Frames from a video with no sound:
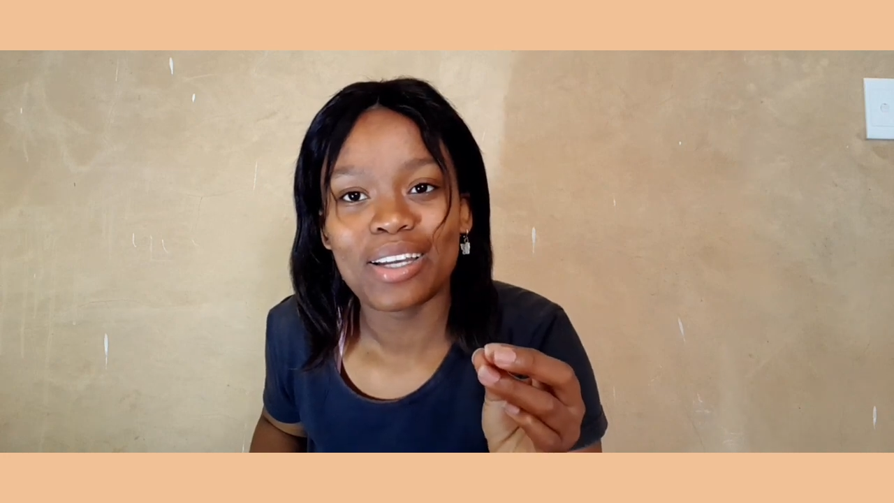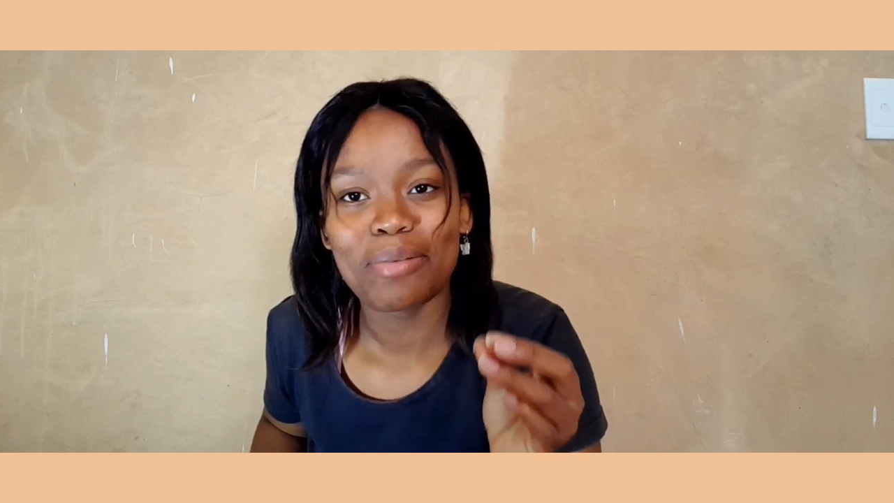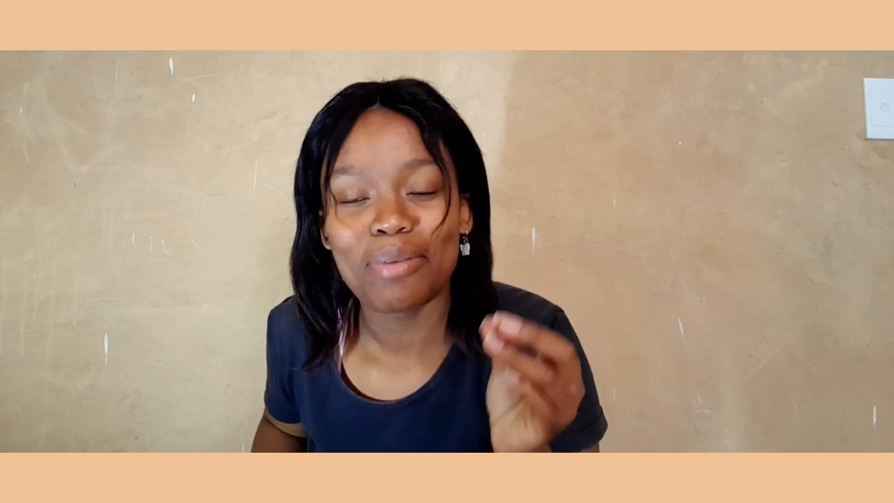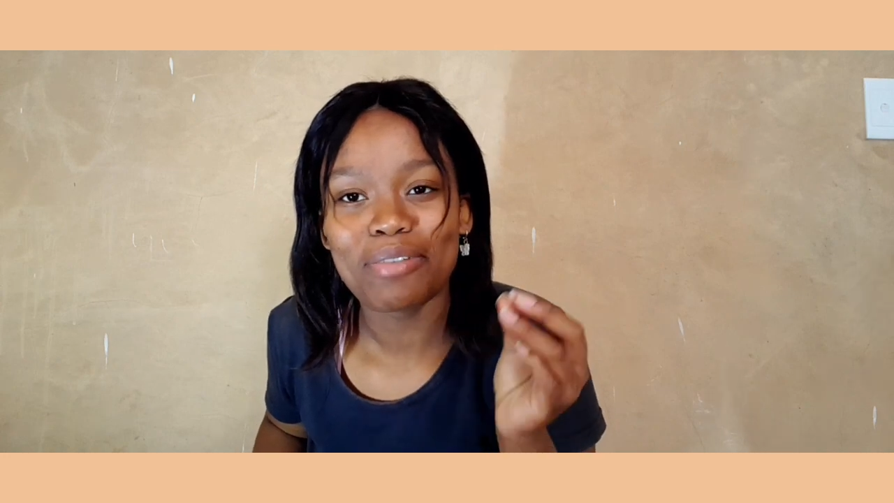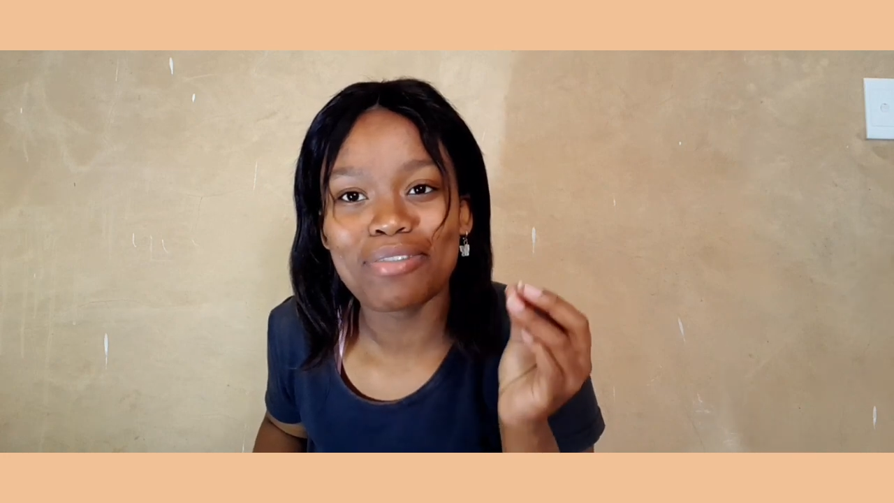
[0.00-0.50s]

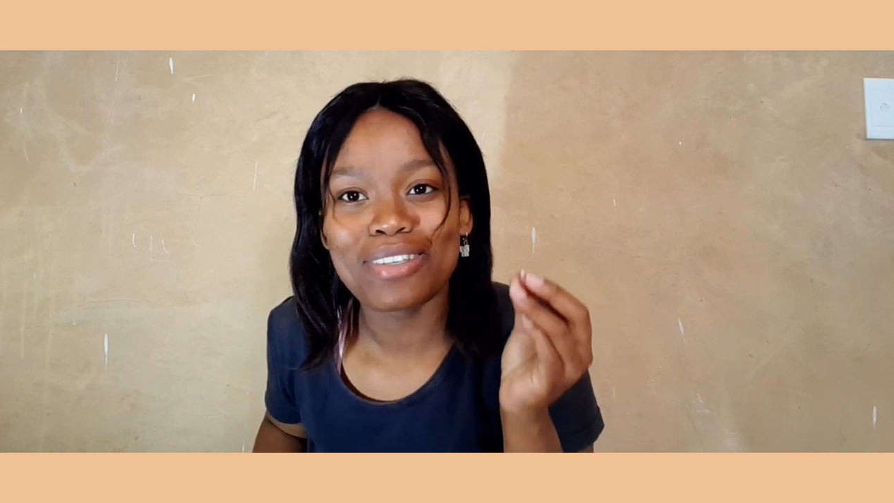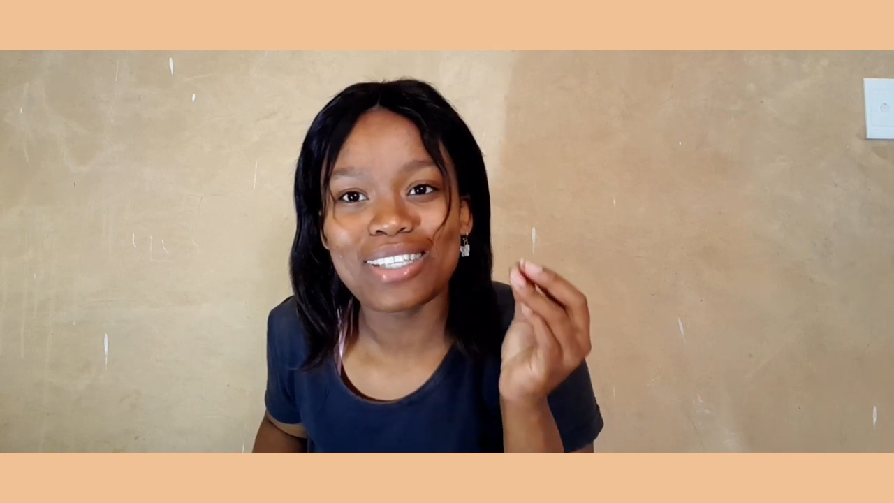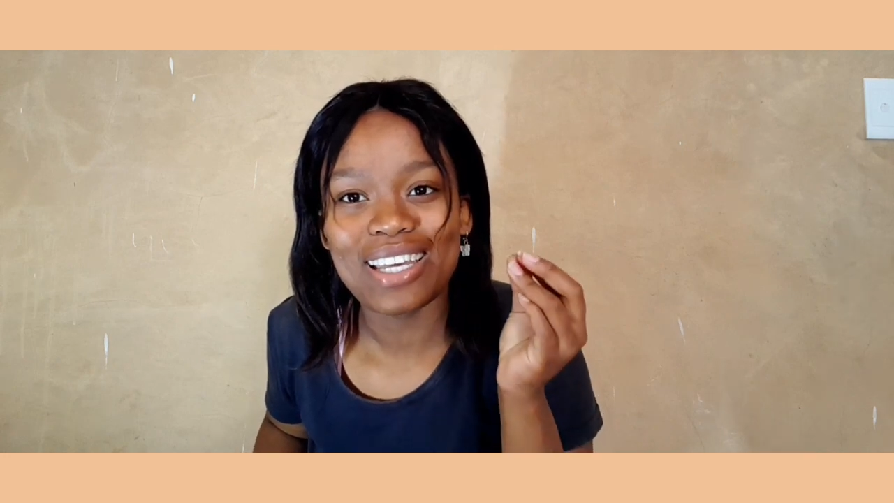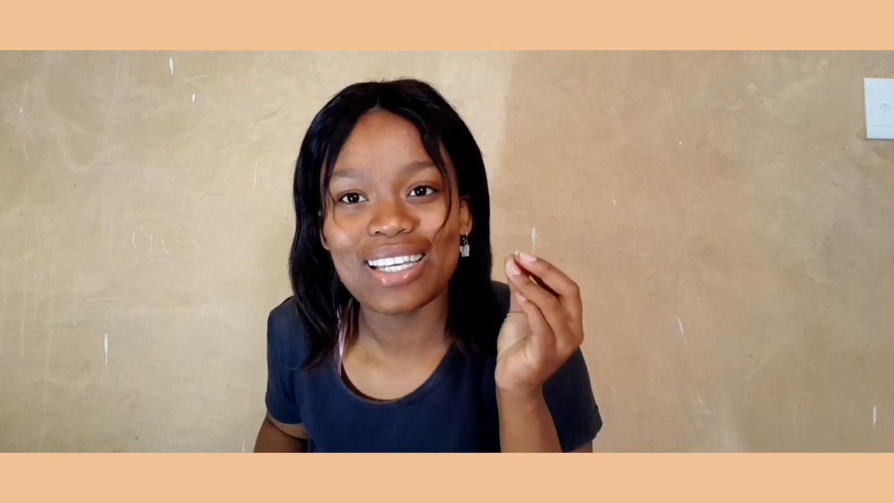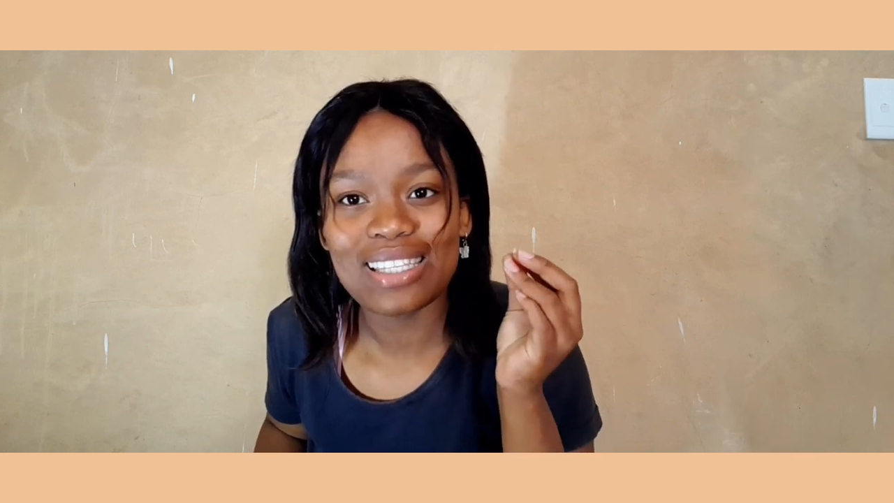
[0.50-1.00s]
I was
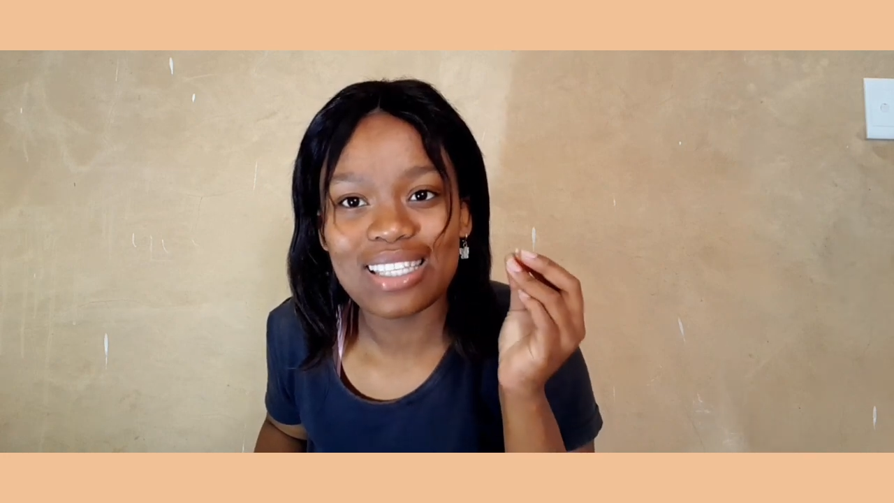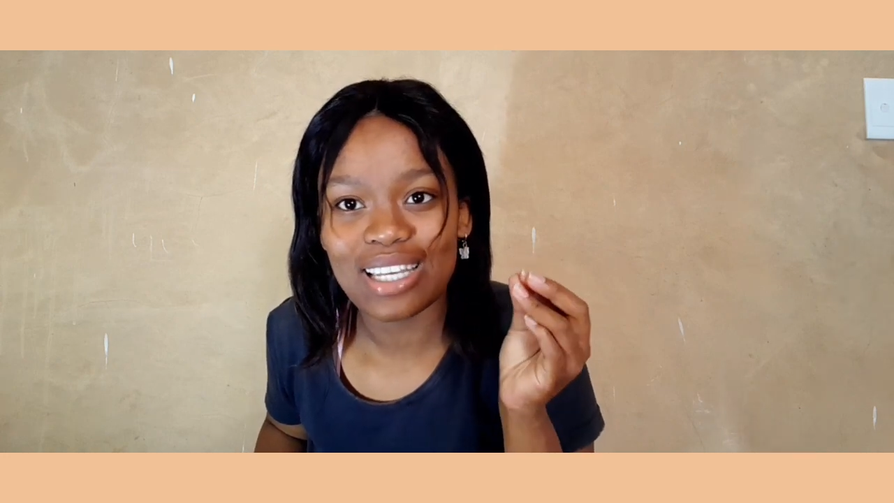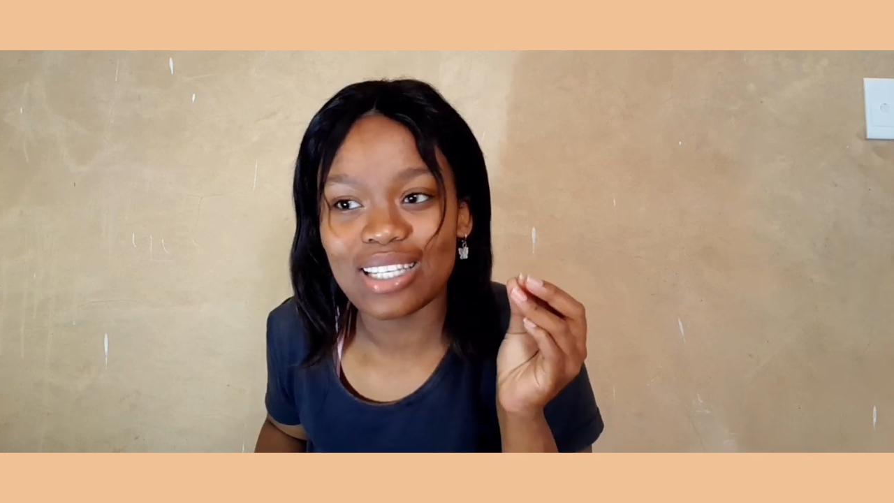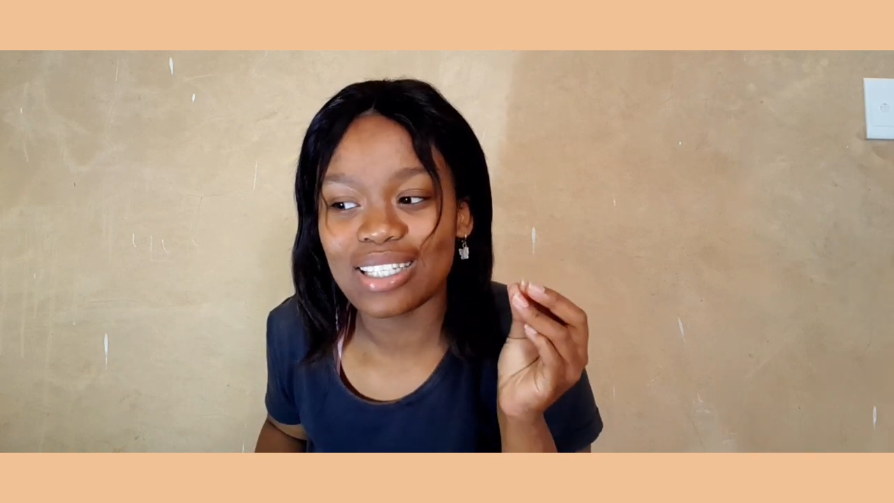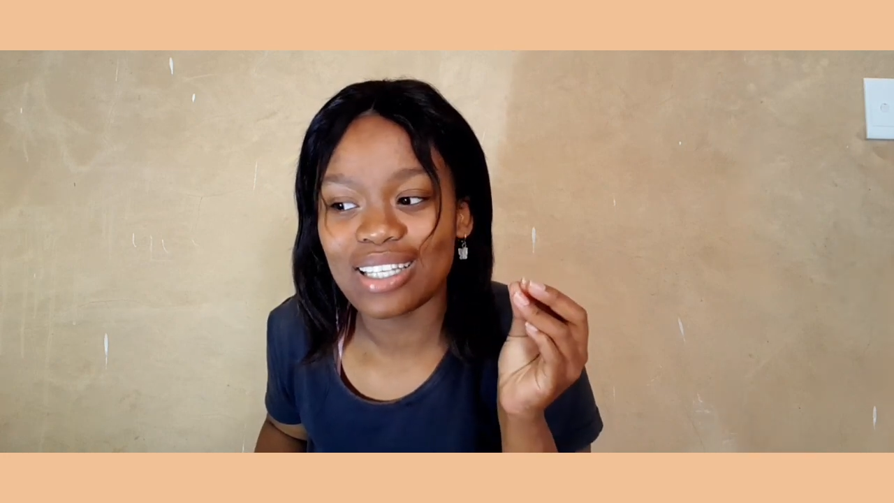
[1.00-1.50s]

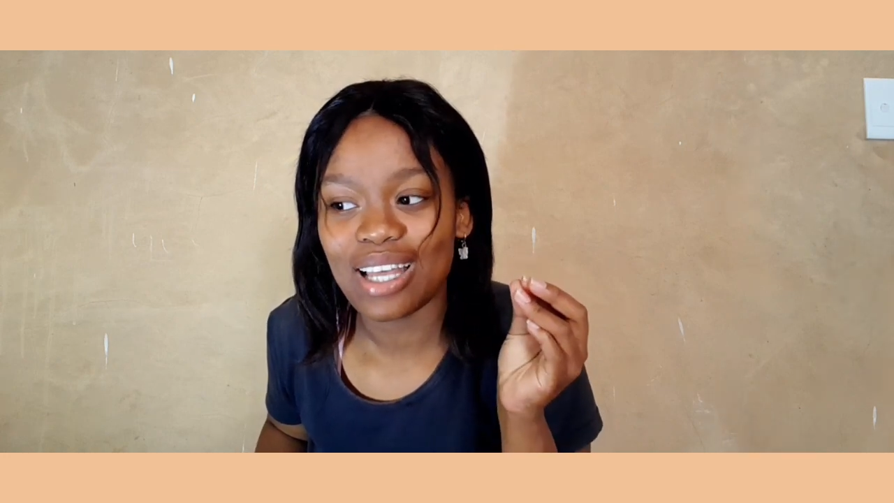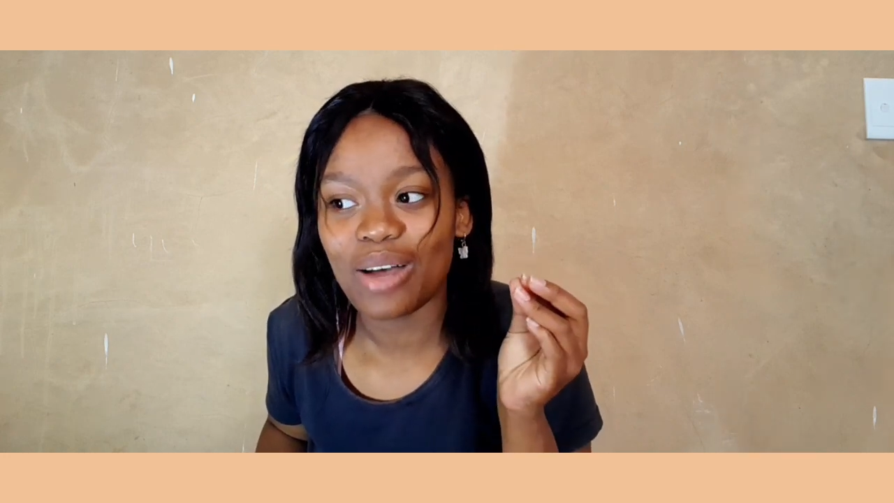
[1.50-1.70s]
sleeping.